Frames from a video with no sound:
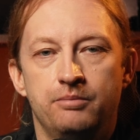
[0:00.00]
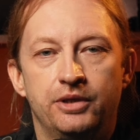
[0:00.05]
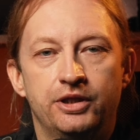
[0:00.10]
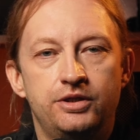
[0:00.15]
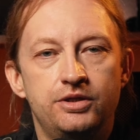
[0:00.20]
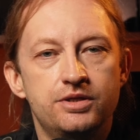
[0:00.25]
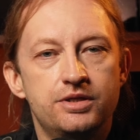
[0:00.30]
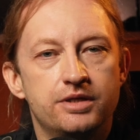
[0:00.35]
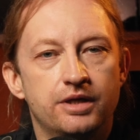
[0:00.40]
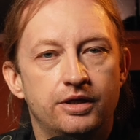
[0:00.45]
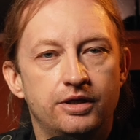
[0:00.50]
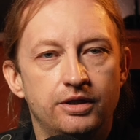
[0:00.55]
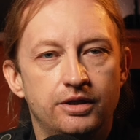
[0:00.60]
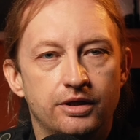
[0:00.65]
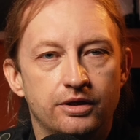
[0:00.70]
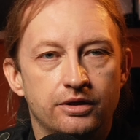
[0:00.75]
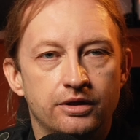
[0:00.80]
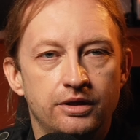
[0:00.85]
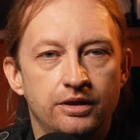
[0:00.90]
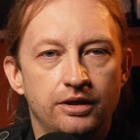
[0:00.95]
But here's the
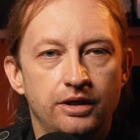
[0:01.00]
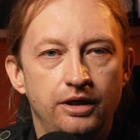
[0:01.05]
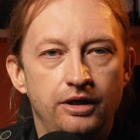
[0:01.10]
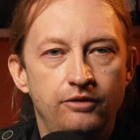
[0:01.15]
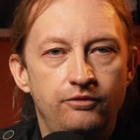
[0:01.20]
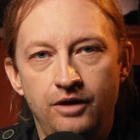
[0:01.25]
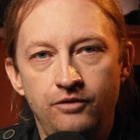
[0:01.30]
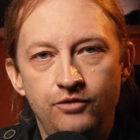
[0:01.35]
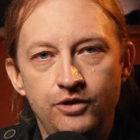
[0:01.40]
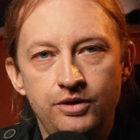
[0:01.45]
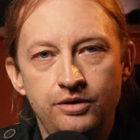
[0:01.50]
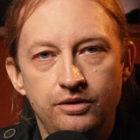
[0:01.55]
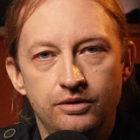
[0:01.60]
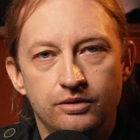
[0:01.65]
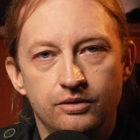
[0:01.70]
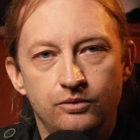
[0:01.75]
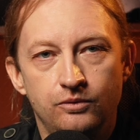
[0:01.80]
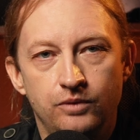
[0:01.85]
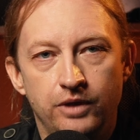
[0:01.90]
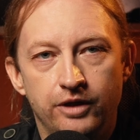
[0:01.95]
kicker.
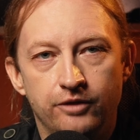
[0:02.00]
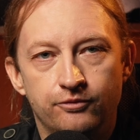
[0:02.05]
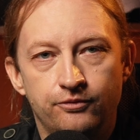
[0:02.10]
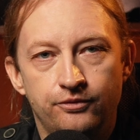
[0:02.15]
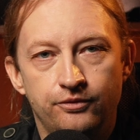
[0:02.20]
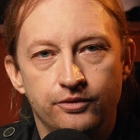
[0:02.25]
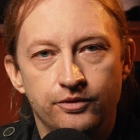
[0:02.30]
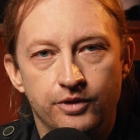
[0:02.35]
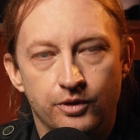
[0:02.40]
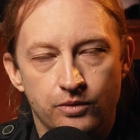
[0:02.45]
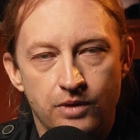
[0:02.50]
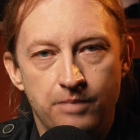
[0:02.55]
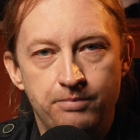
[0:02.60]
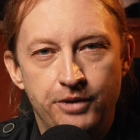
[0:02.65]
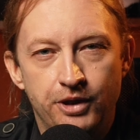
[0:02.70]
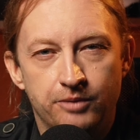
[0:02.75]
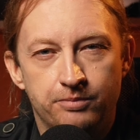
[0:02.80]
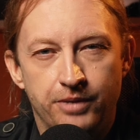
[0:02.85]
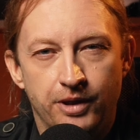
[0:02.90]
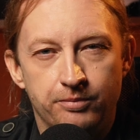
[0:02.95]
Even with the
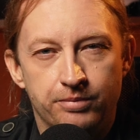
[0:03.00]
wrapping